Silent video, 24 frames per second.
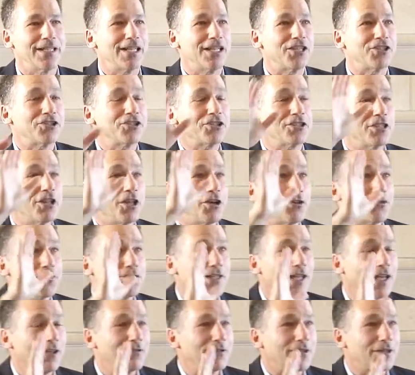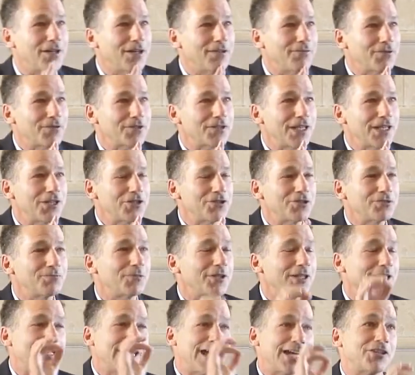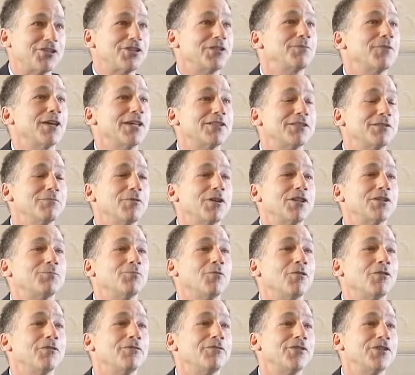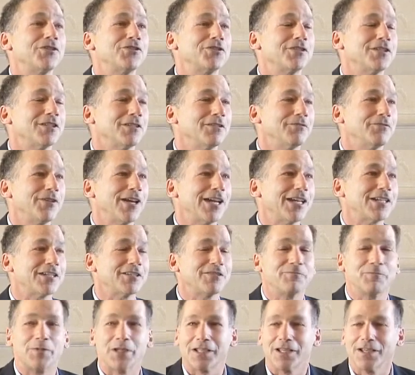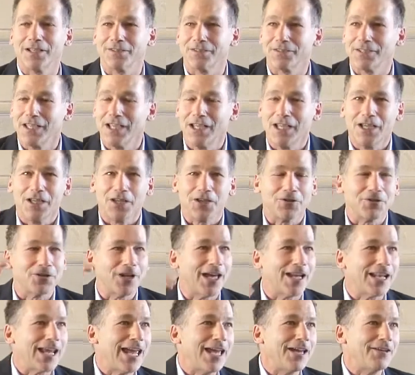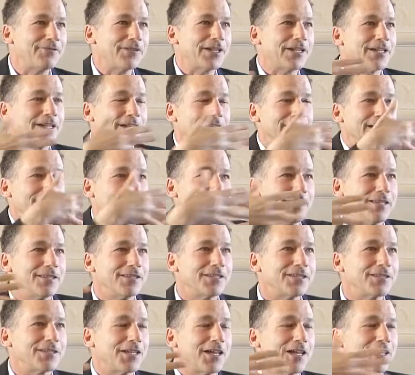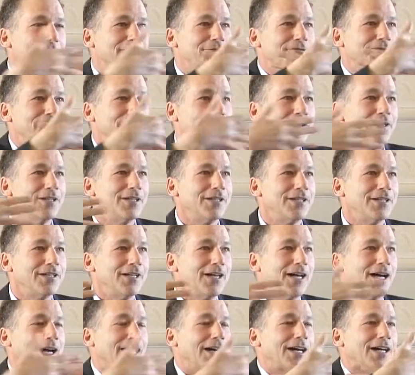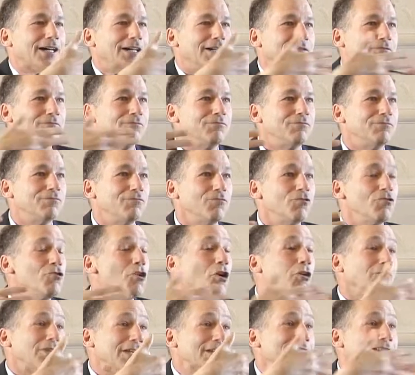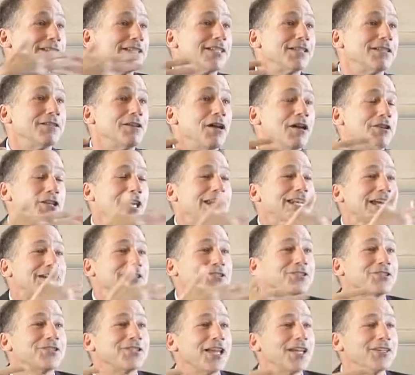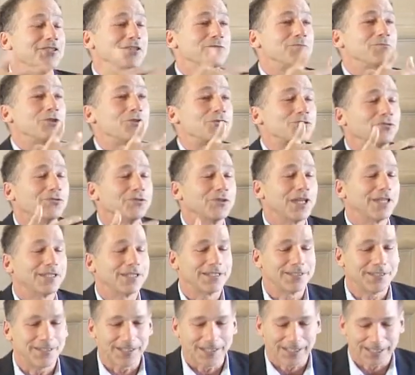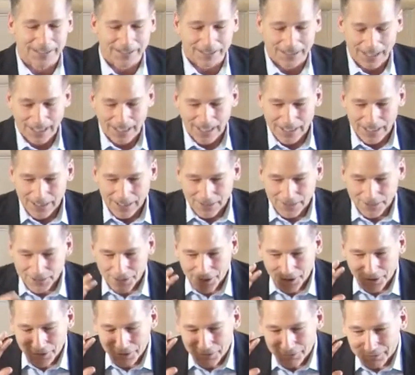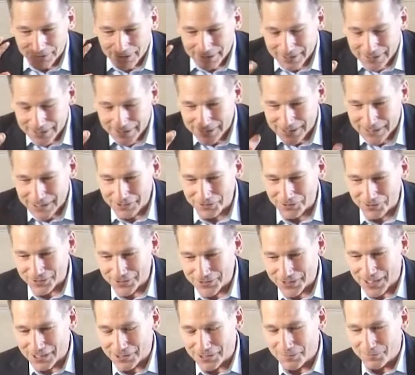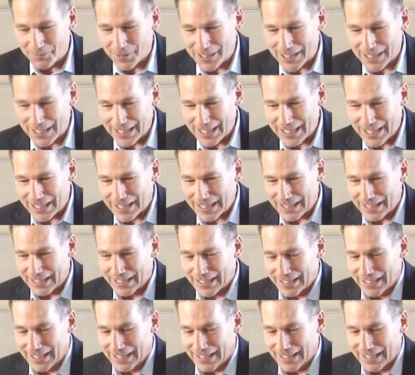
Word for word: It slows down the conversation, but it actually makes it much more efficient and effective because you're not having this kind of uh, no listening, uh, an exercise in mutual non listening. So listening turns out to be key.